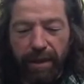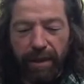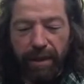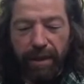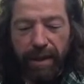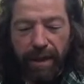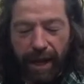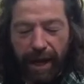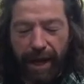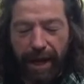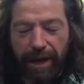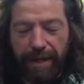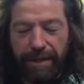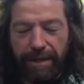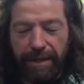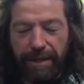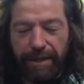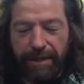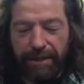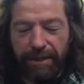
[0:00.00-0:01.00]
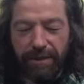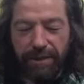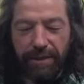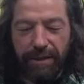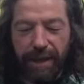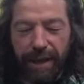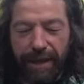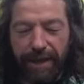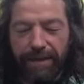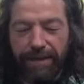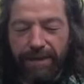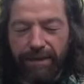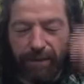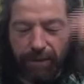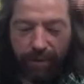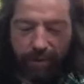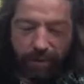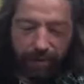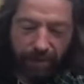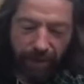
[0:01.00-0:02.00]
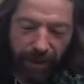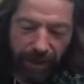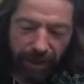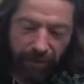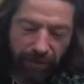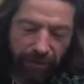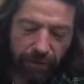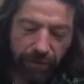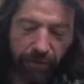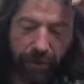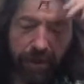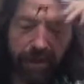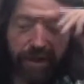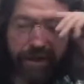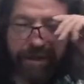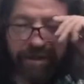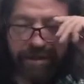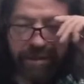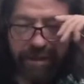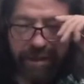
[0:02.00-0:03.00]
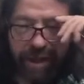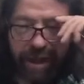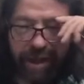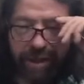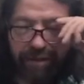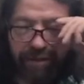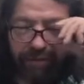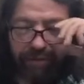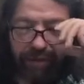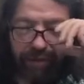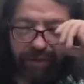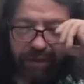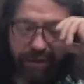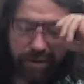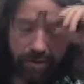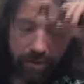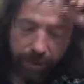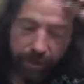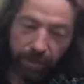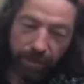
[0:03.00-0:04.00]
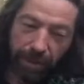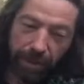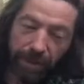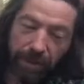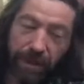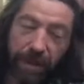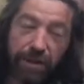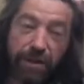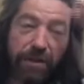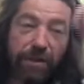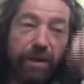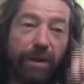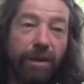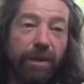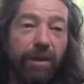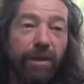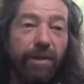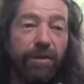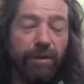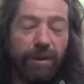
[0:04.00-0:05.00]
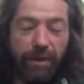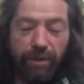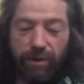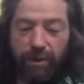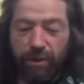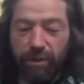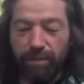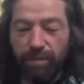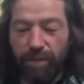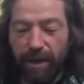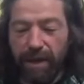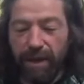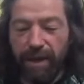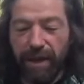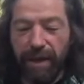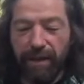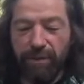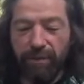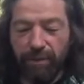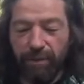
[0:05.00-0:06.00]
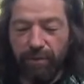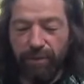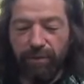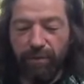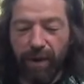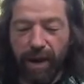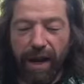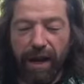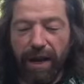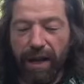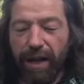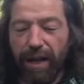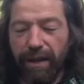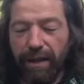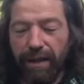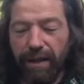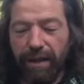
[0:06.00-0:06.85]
Kindness today. So thanks for joining us today for this morning meditation. We do this Monday through Friday.